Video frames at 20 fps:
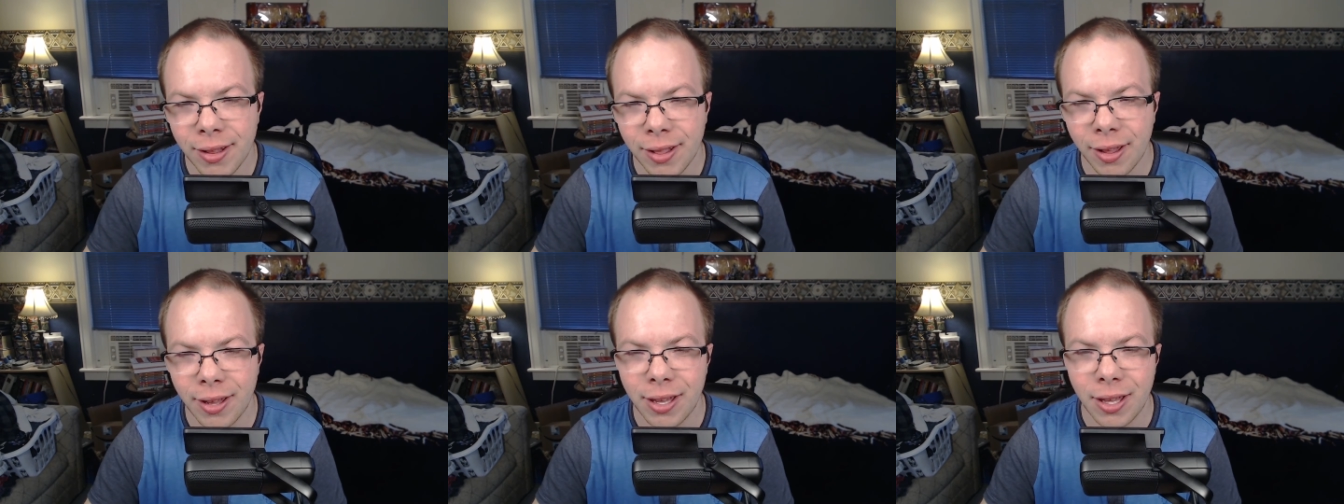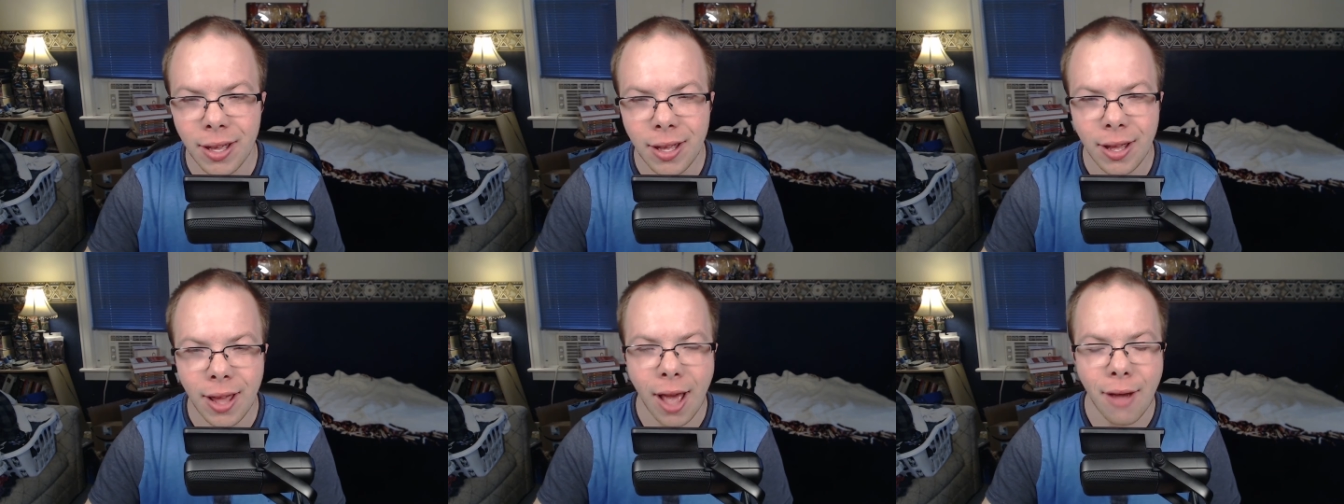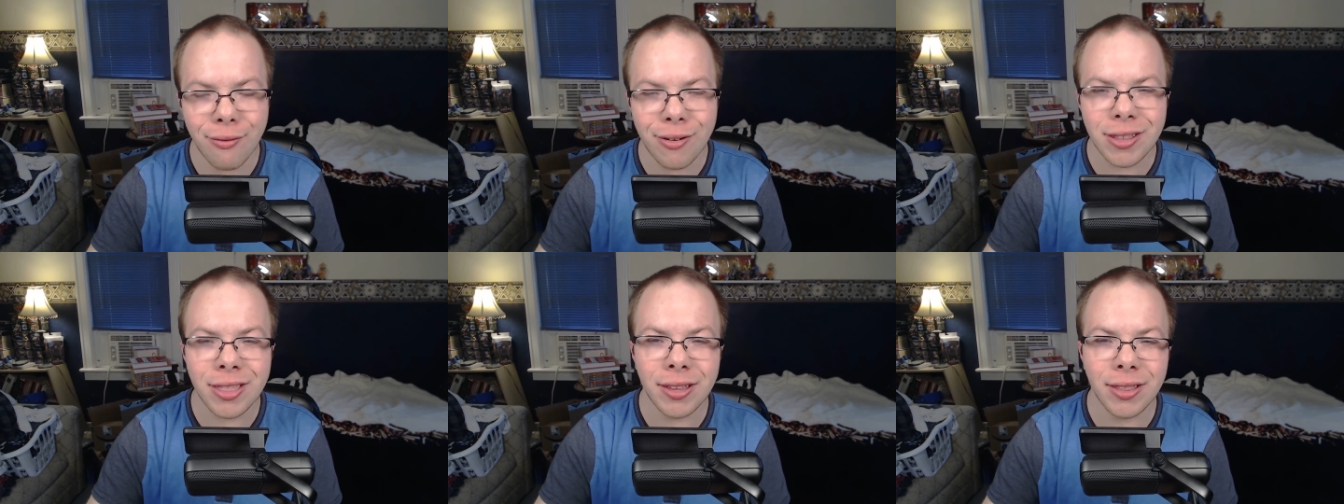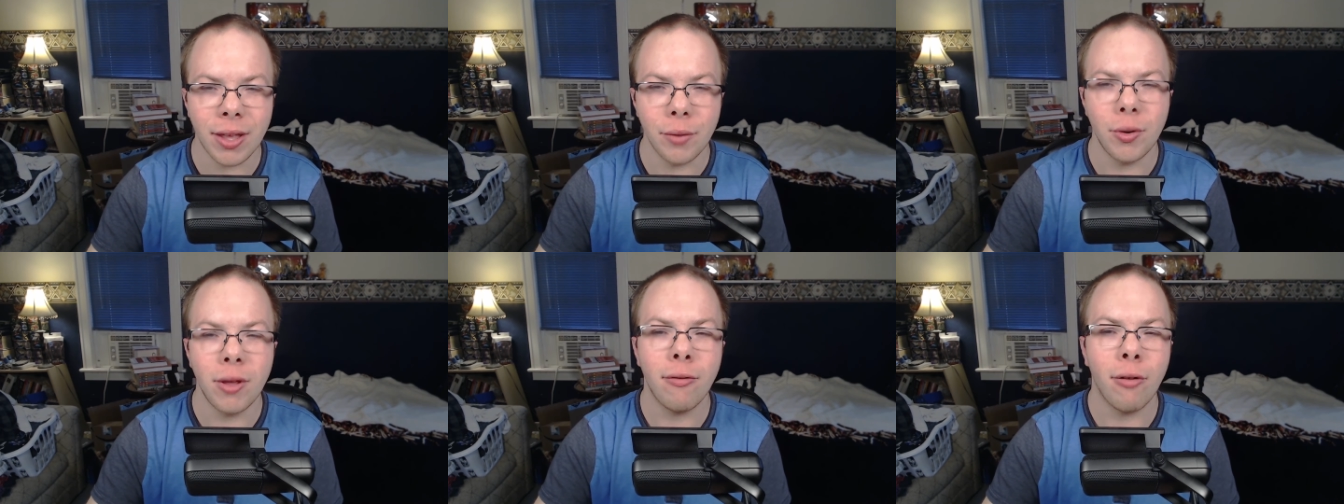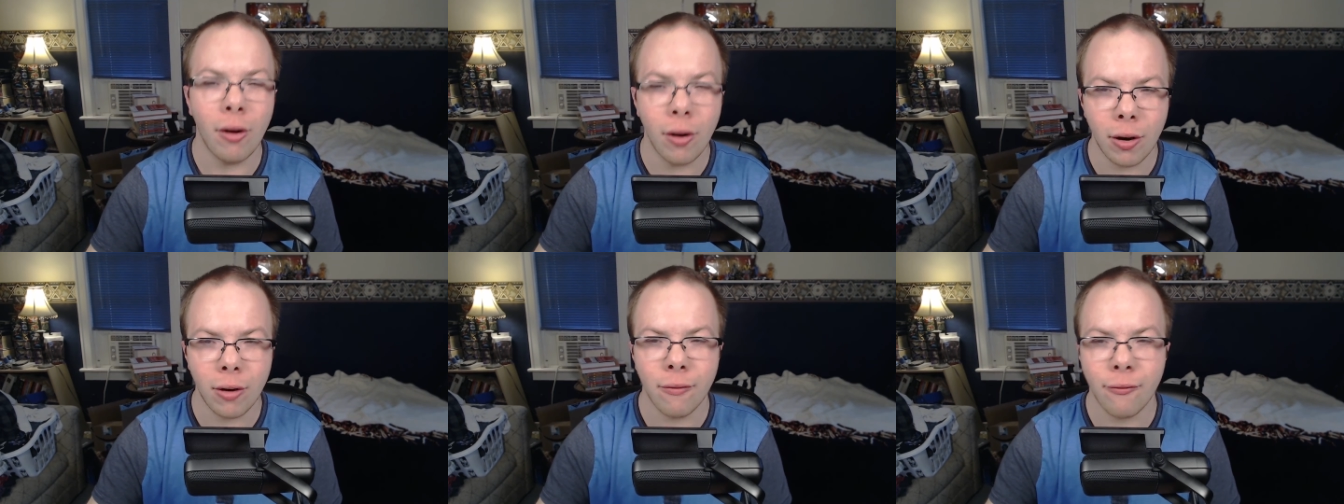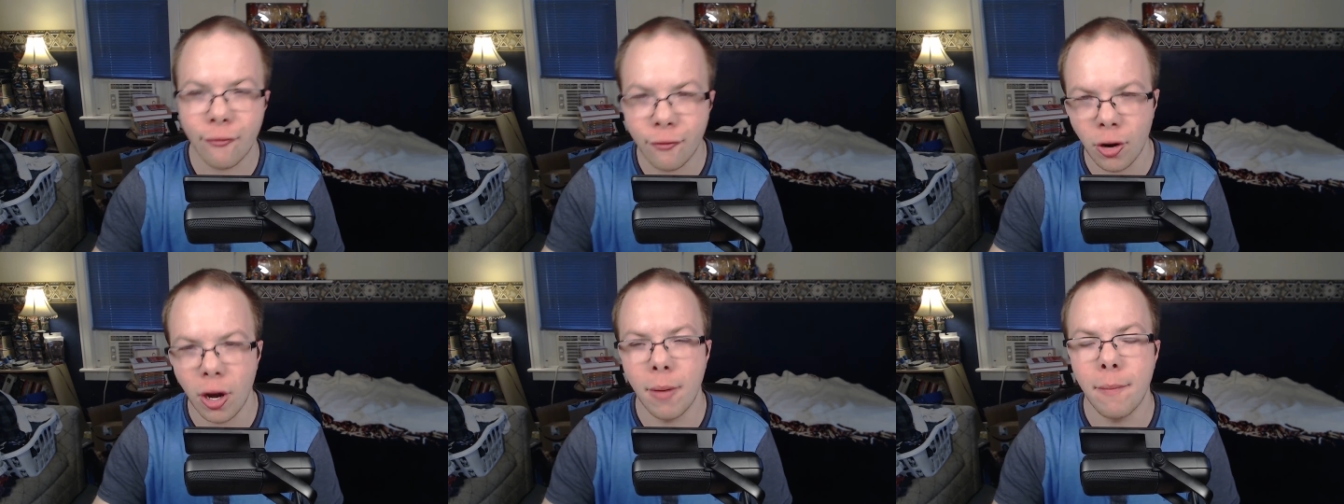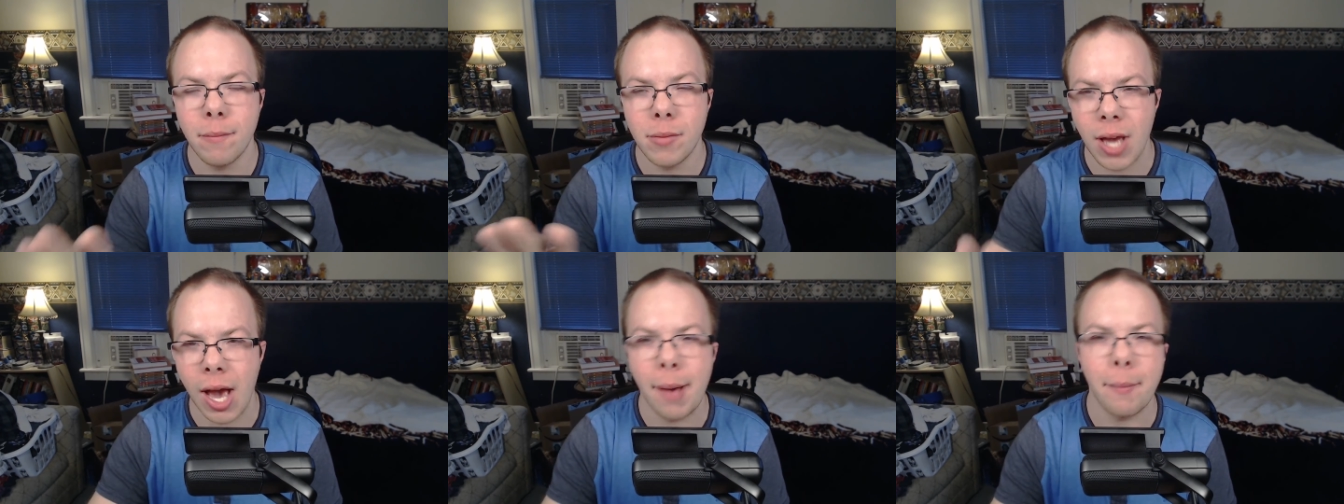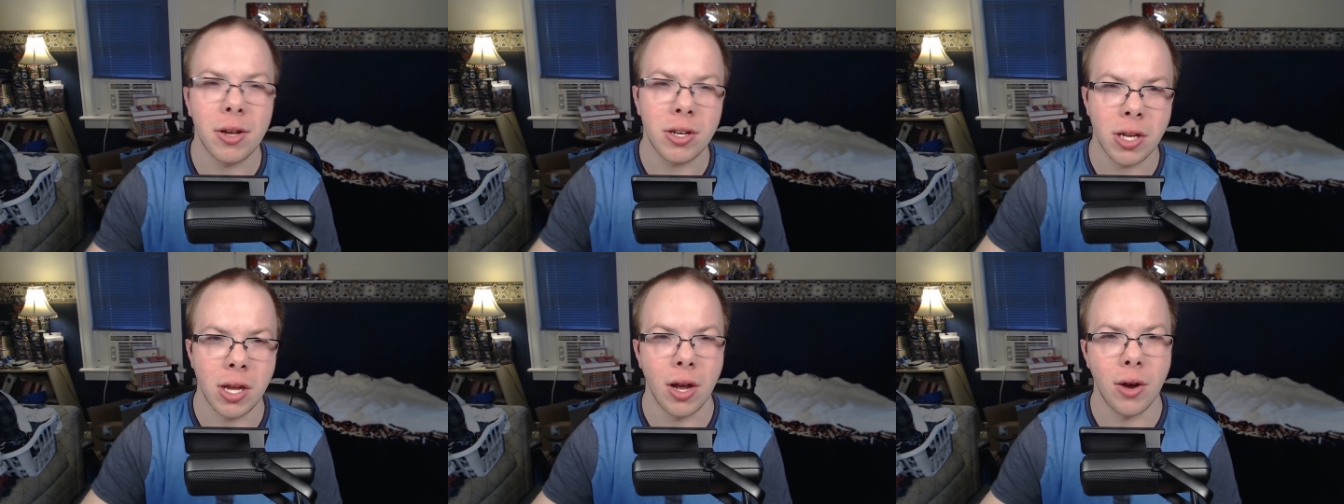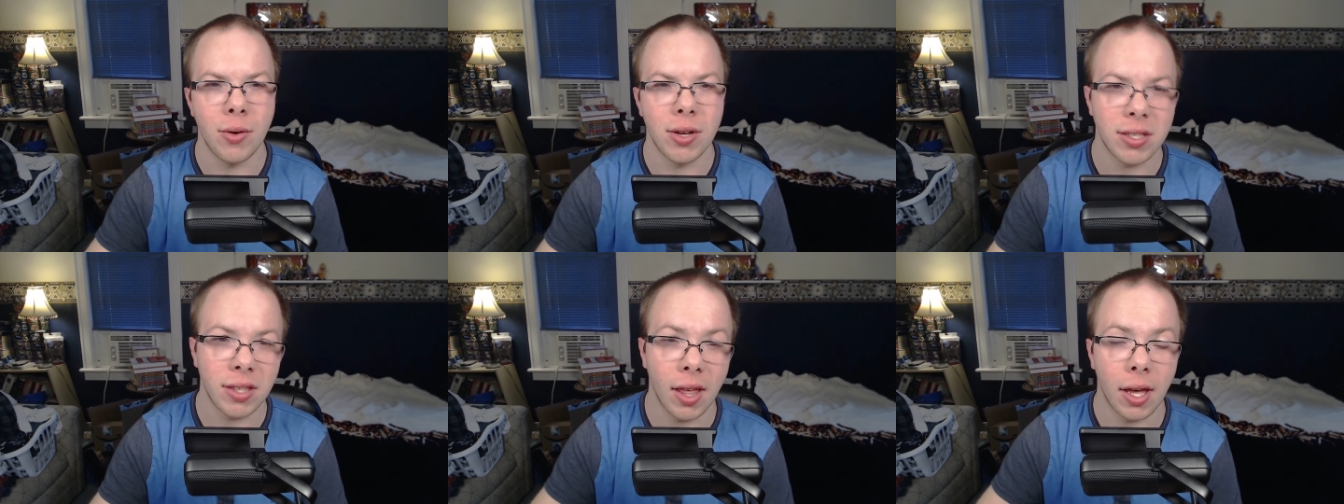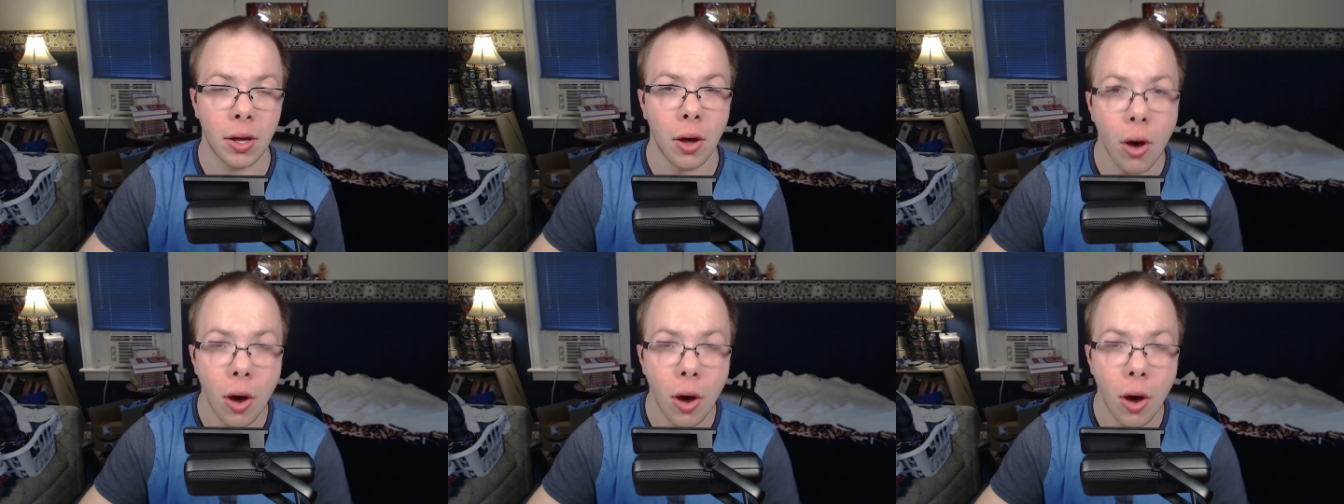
Like everything that we've heard from Yamato is like,